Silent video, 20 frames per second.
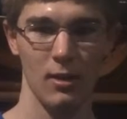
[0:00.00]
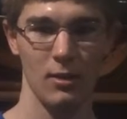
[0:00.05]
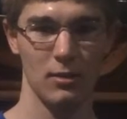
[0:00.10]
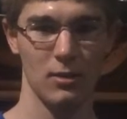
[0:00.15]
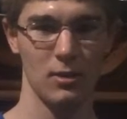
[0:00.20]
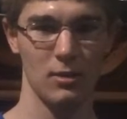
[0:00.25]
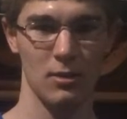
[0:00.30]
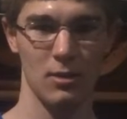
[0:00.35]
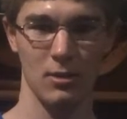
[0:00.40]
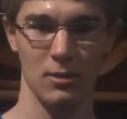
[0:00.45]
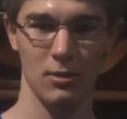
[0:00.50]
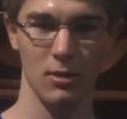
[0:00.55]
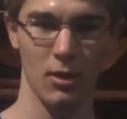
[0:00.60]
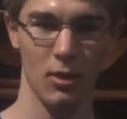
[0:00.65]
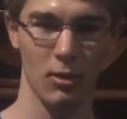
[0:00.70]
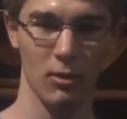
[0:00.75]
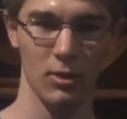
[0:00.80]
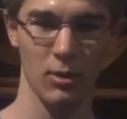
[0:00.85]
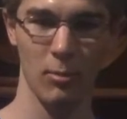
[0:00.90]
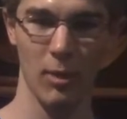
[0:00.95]
since there's
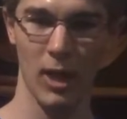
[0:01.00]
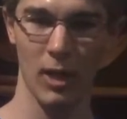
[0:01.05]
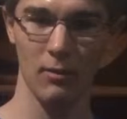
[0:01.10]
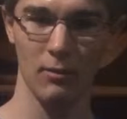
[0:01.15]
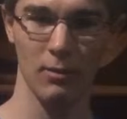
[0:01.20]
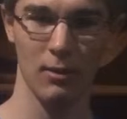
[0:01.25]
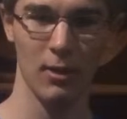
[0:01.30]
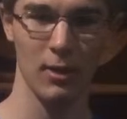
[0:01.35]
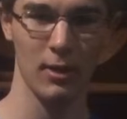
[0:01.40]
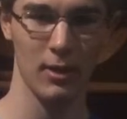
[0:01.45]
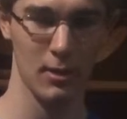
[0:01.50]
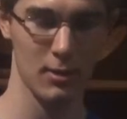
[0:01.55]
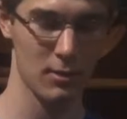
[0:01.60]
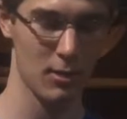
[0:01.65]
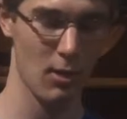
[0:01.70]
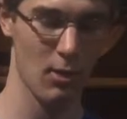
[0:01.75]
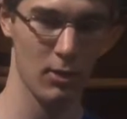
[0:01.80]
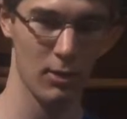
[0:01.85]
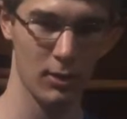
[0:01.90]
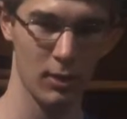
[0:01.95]
no demand for it, he's
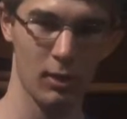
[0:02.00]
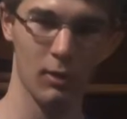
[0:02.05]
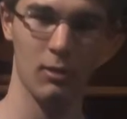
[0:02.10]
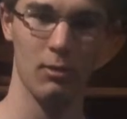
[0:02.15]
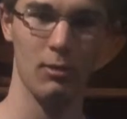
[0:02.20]
going to